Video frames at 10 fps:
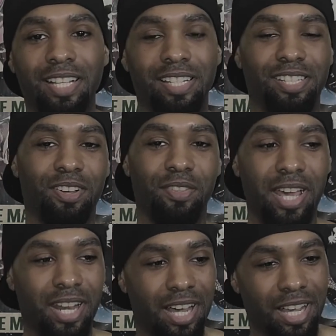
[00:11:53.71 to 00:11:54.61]
He's on
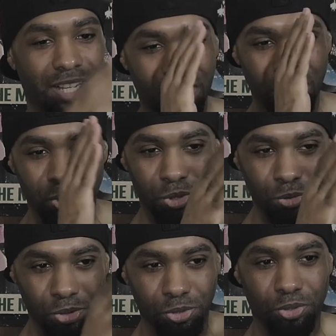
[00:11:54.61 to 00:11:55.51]
that
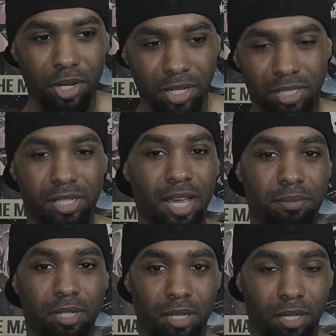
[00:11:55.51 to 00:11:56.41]
choo-choo train to Snap
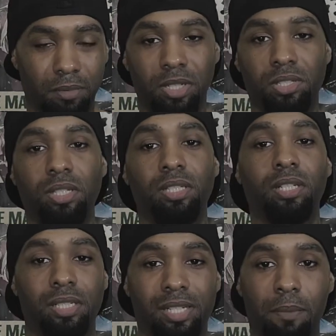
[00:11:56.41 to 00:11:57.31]
City, and eventually he's
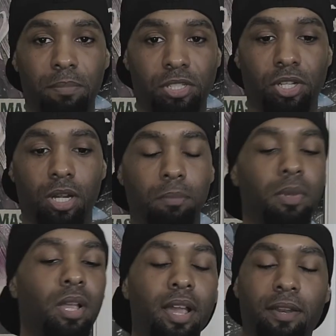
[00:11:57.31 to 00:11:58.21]
going to snap this shit up.
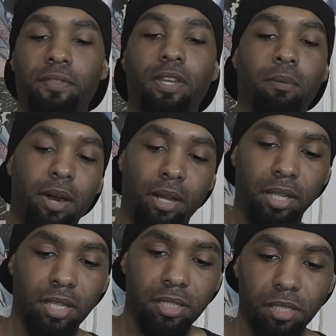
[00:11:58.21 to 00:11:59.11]
And the thing about it
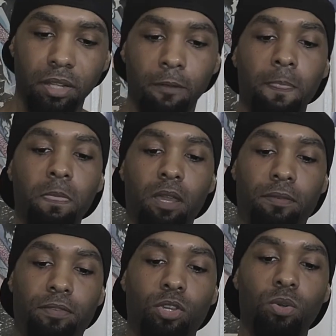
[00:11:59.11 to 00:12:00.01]
is,
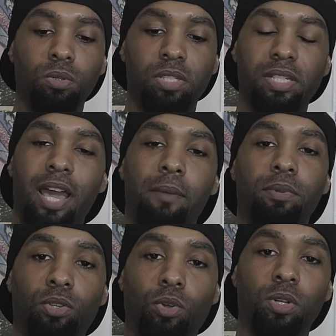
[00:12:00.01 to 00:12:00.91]
if you snap
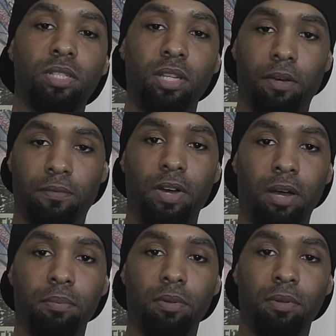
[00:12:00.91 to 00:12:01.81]
yourself
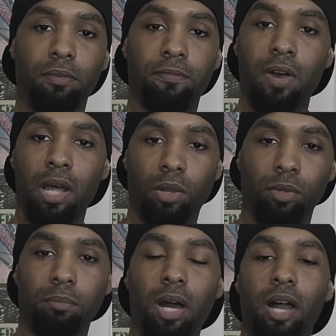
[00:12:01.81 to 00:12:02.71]
up
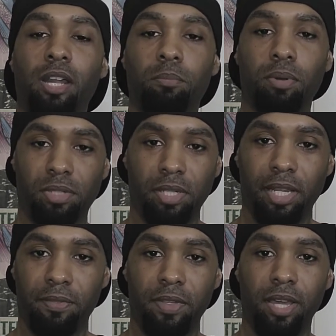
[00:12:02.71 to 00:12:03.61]
following behind a person
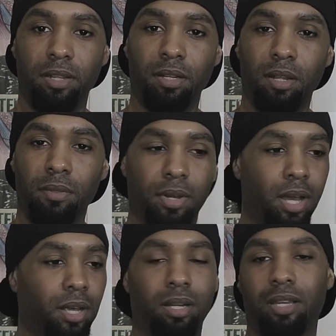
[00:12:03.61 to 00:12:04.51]
like that, they're
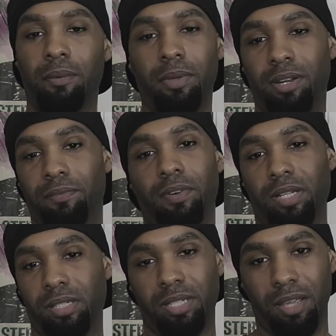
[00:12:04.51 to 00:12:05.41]
not going to come in and
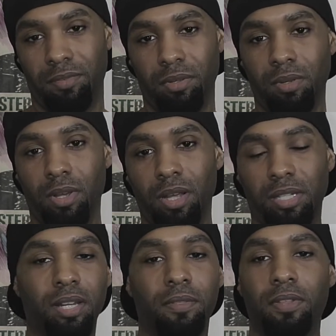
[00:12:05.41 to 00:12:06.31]
fucking save you.
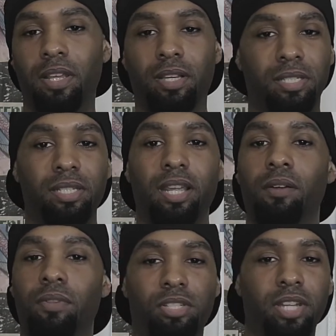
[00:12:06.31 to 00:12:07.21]
There's nothing they can say
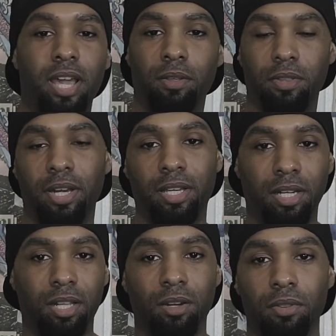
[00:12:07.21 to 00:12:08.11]
on their channel. They're not going
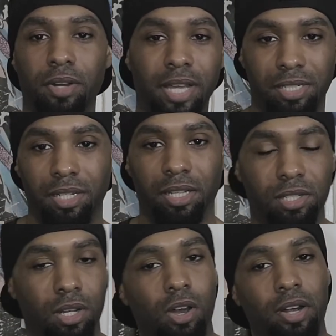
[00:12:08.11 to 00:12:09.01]
to get on their nice
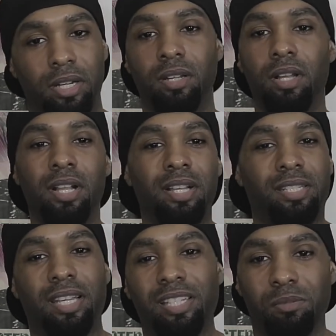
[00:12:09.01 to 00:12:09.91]
DSLR and
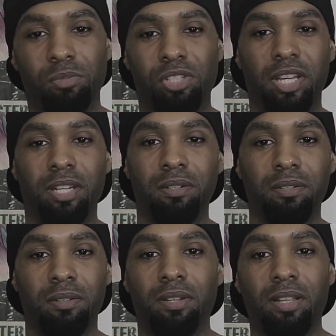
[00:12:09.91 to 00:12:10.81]
say some shit
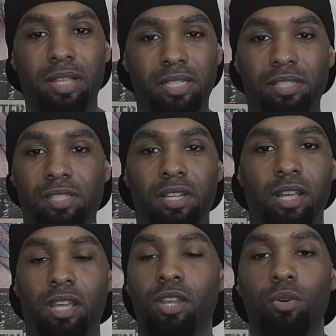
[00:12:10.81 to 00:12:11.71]
that's just going
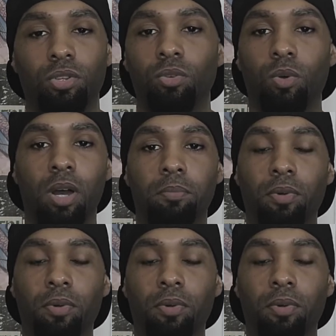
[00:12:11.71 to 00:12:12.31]
to heal you up.